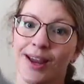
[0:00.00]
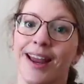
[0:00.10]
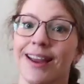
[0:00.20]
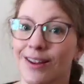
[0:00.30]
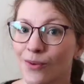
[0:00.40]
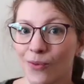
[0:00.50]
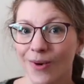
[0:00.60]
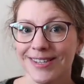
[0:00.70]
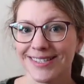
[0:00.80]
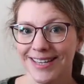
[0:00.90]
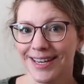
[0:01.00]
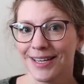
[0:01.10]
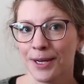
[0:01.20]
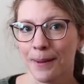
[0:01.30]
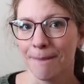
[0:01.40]
and what's
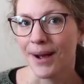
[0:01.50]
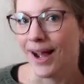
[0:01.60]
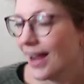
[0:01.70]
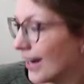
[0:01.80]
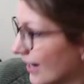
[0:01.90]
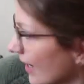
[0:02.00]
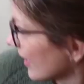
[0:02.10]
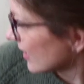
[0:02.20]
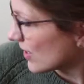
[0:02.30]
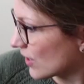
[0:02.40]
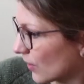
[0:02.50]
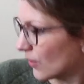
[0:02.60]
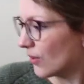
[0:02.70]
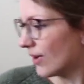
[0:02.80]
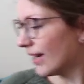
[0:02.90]
in mine.
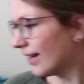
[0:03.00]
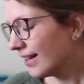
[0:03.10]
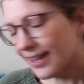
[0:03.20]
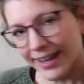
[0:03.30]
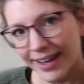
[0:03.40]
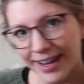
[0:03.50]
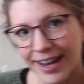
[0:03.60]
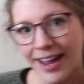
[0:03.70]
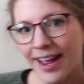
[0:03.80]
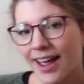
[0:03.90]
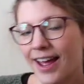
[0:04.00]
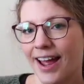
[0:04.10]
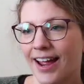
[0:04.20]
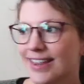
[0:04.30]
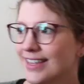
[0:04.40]
So
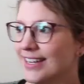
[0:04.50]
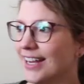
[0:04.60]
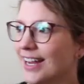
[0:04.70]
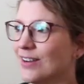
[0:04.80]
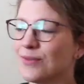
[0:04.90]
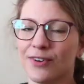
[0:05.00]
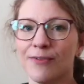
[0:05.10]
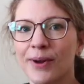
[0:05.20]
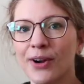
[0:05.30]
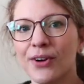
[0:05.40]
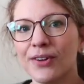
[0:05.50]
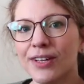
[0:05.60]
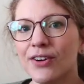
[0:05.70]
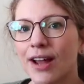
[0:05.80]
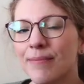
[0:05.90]
I think in one of my
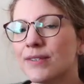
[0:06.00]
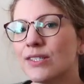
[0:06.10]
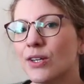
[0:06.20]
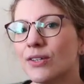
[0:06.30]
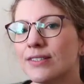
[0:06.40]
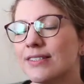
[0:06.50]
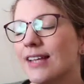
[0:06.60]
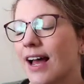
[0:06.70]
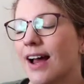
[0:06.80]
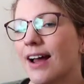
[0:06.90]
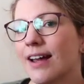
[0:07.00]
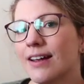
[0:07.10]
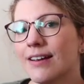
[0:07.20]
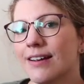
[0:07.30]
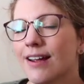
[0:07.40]
earlier episodes,
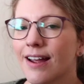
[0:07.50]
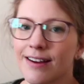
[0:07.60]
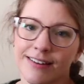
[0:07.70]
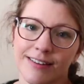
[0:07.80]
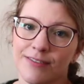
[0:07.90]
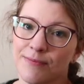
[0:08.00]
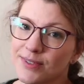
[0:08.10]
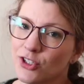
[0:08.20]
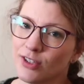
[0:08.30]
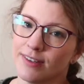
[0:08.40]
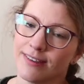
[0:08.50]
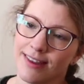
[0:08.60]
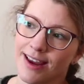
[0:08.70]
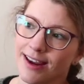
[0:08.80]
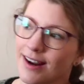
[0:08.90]
I kind of mentioned
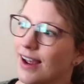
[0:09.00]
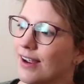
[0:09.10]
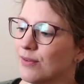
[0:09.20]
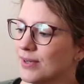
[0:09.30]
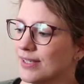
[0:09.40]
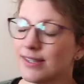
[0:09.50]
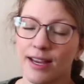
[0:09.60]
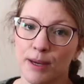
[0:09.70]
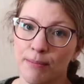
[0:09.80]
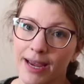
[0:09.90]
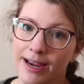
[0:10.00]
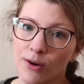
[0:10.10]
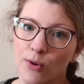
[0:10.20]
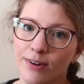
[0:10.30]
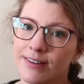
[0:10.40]
that I was a bag
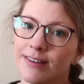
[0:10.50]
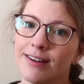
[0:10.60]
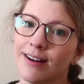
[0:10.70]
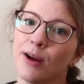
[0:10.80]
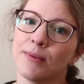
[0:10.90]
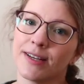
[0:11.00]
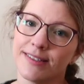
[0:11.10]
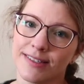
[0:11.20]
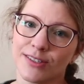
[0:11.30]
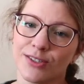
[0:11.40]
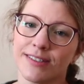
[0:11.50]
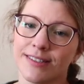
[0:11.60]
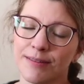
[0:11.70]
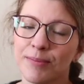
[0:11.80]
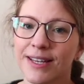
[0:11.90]
hoarder amongst scissors
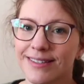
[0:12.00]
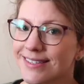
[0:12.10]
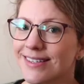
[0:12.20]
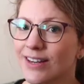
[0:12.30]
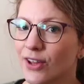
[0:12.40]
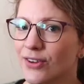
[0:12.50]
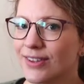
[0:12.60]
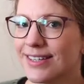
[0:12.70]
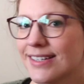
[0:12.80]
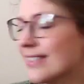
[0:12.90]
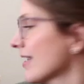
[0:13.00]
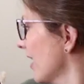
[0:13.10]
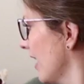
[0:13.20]
and pins and other things.